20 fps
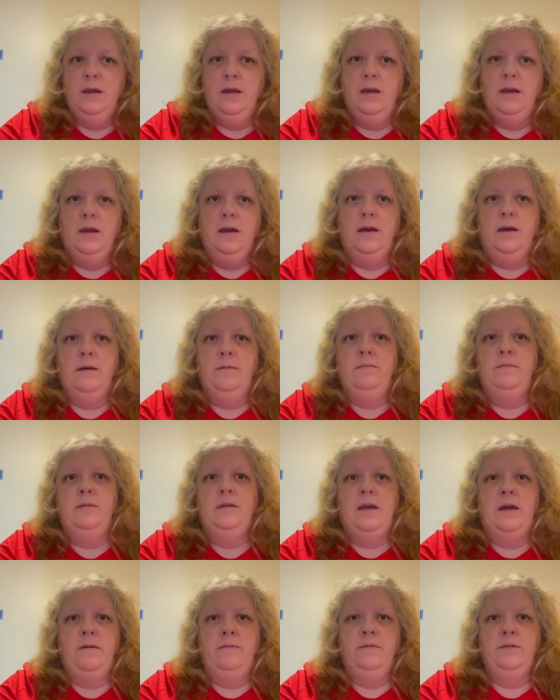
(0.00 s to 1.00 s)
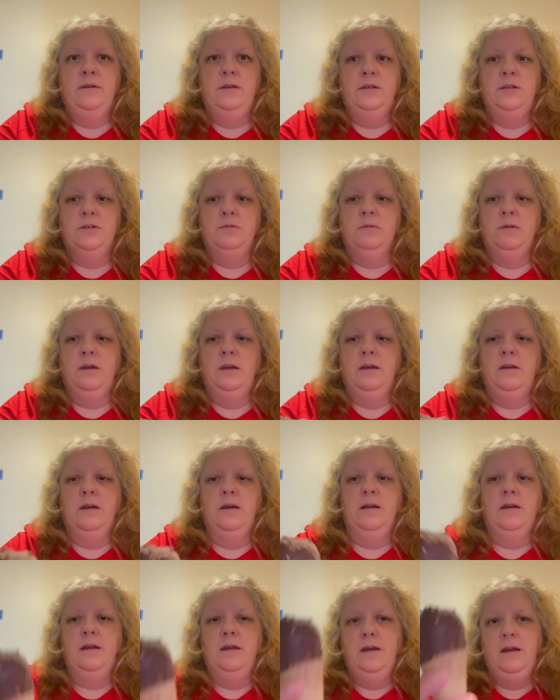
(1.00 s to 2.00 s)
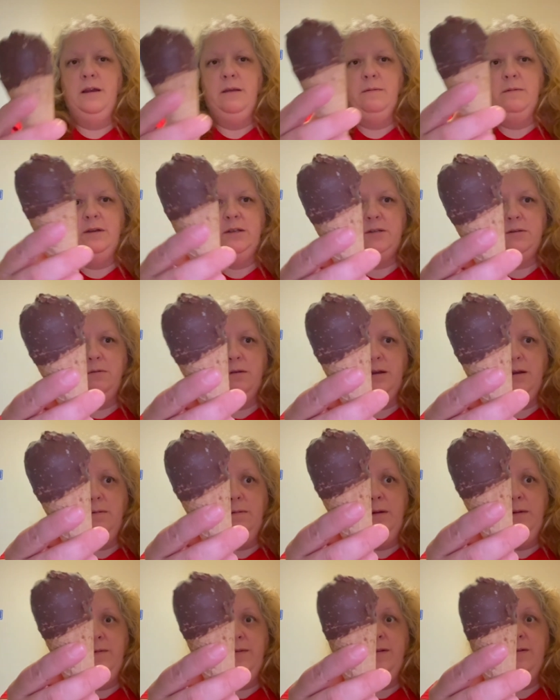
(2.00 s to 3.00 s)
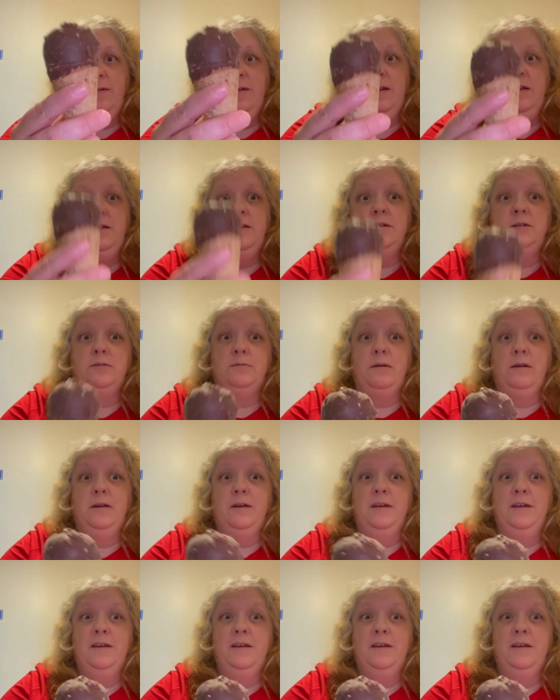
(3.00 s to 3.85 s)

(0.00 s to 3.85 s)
Um, that one is really good. Anyways, we're gonna review this one.